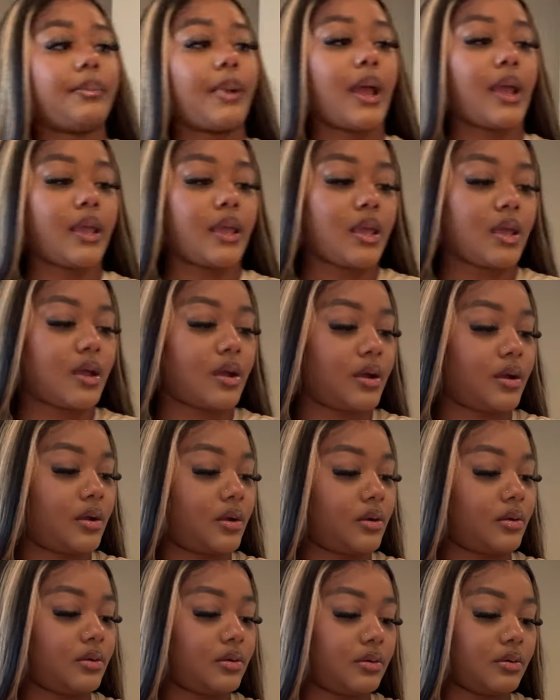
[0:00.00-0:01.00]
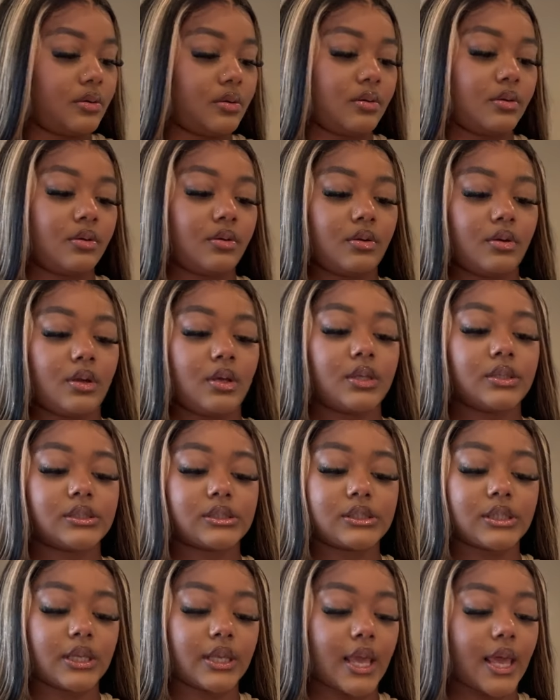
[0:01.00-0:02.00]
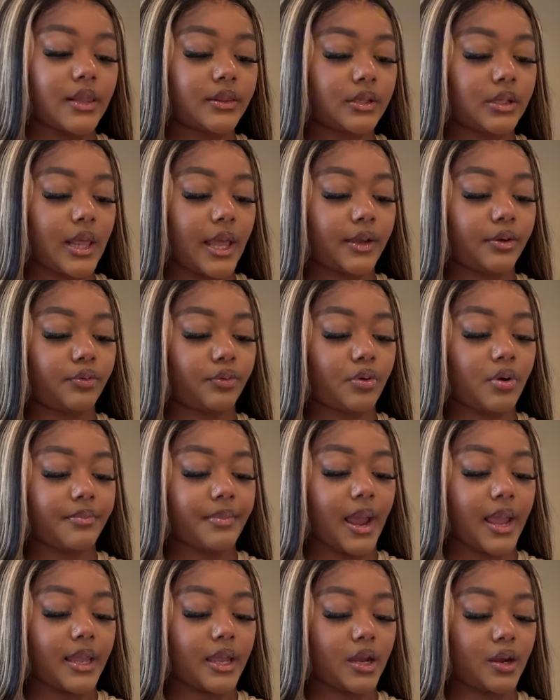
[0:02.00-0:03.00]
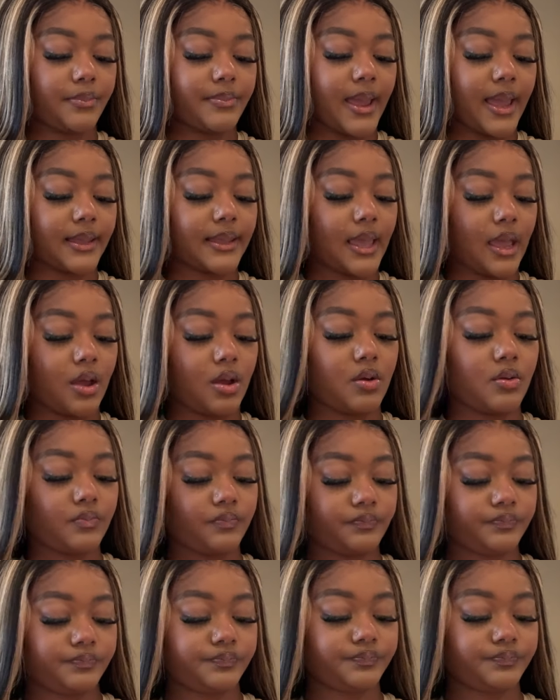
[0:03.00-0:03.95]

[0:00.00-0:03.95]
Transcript: my hair together, like growing my hair back out.